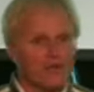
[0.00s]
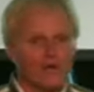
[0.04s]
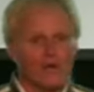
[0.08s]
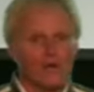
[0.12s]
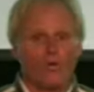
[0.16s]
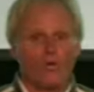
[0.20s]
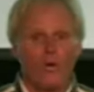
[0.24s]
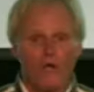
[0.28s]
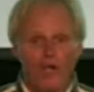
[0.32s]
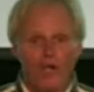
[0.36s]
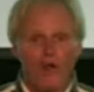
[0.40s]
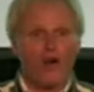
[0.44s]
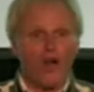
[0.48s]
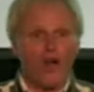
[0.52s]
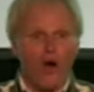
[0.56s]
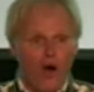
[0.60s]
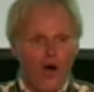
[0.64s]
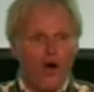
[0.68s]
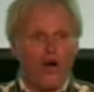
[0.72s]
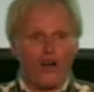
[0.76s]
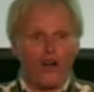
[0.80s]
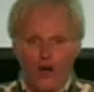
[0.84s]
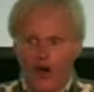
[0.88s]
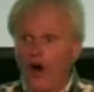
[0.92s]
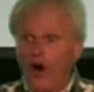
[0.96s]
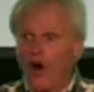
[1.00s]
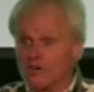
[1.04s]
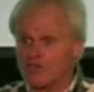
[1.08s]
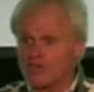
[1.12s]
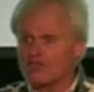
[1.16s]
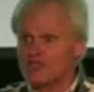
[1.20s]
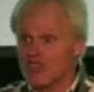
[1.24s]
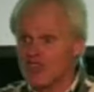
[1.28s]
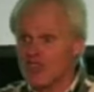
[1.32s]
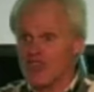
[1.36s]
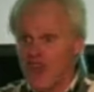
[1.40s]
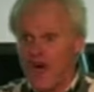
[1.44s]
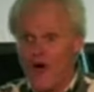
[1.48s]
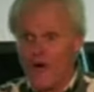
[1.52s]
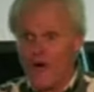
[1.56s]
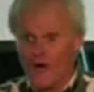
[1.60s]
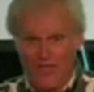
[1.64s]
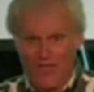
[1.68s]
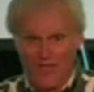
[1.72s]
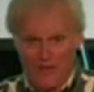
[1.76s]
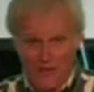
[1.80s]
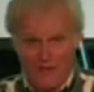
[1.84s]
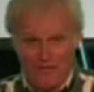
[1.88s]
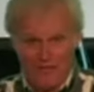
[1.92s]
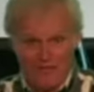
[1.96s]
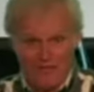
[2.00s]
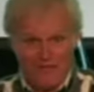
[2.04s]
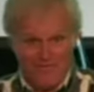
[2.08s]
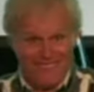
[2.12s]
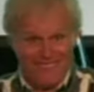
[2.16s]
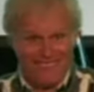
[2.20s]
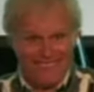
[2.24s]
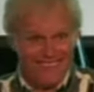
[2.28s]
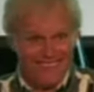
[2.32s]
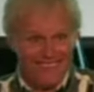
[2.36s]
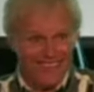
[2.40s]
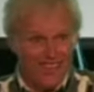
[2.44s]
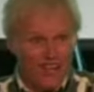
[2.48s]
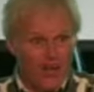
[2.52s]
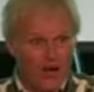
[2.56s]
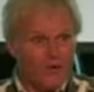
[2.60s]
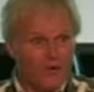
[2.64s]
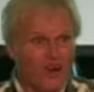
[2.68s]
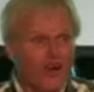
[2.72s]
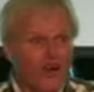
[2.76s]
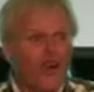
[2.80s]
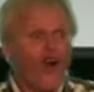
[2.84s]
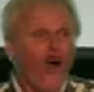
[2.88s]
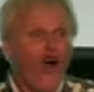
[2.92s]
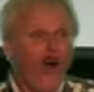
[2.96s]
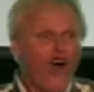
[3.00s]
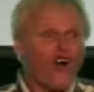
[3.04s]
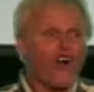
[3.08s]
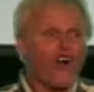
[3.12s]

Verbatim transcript: We are all called to know Him. We are all